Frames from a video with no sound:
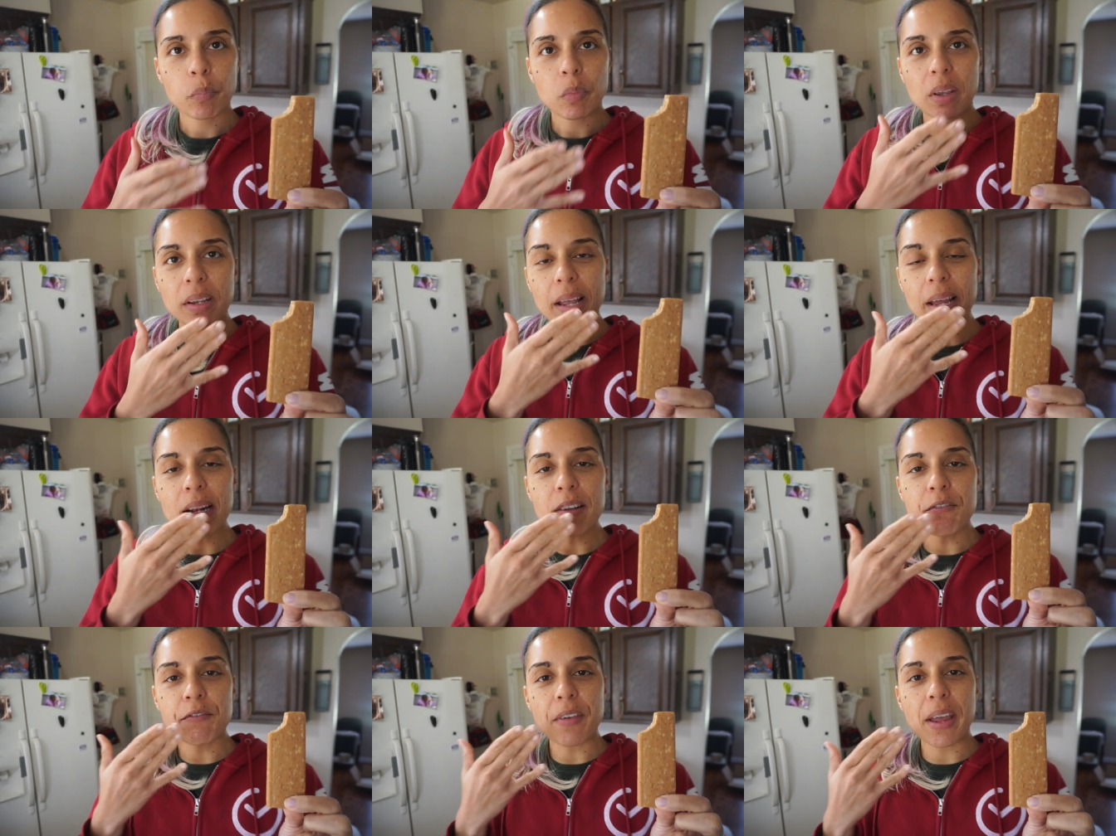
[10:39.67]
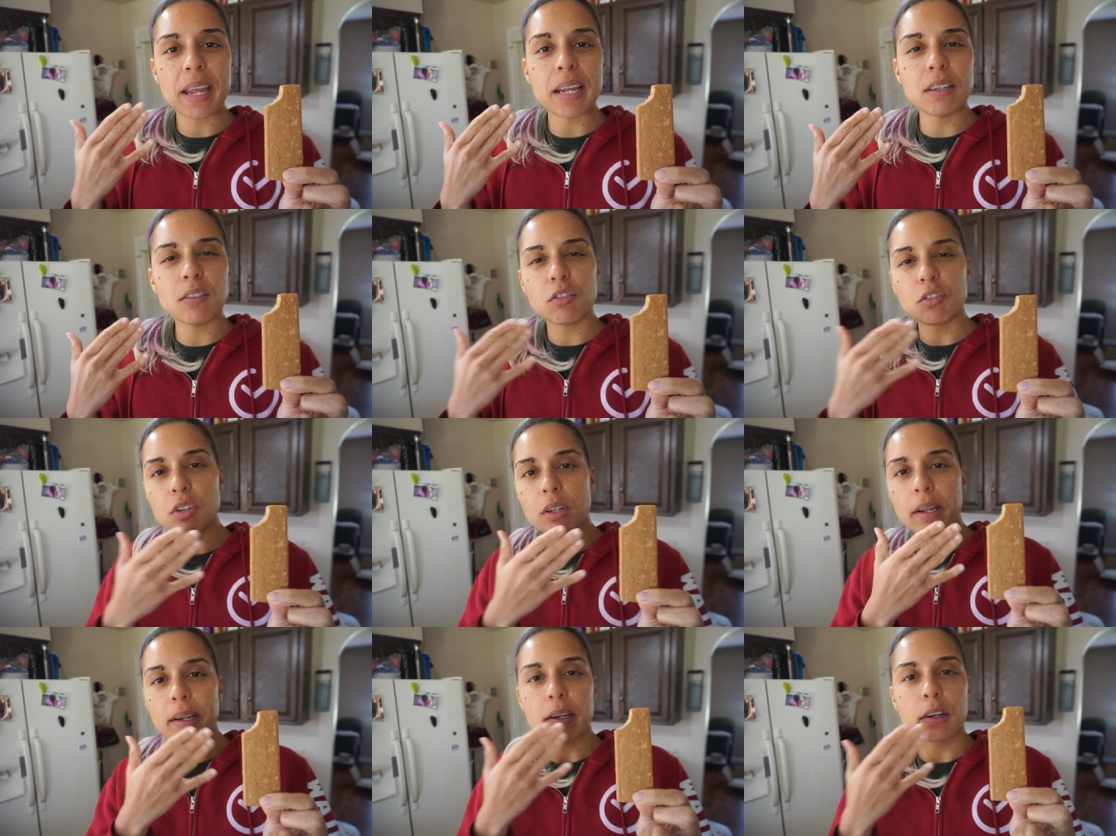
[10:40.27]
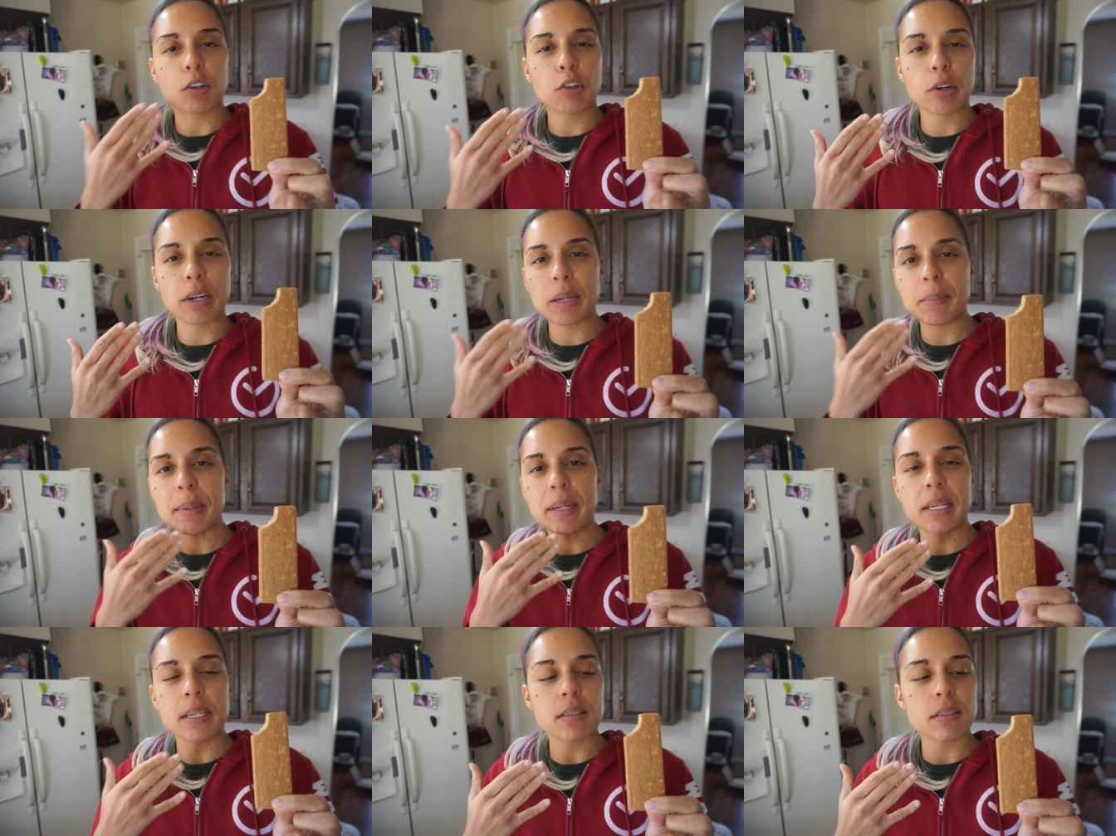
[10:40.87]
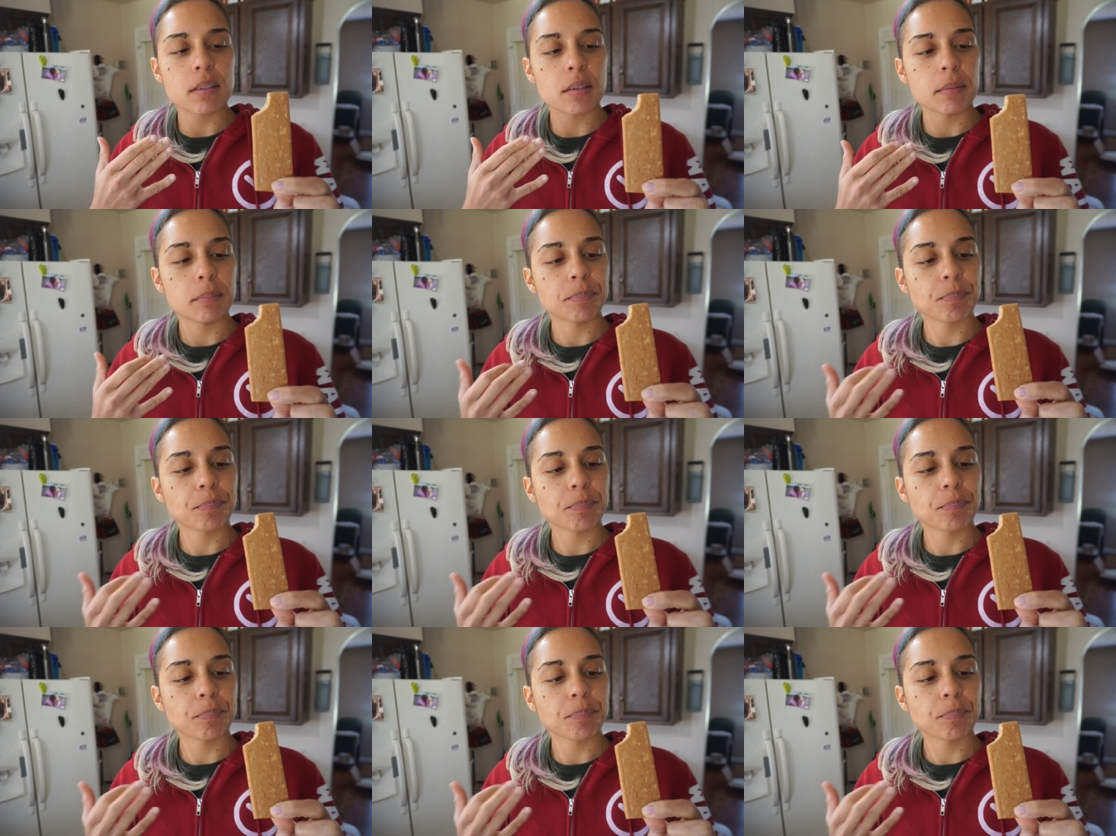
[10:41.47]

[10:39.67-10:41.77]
it kind of fades to like a creaminess.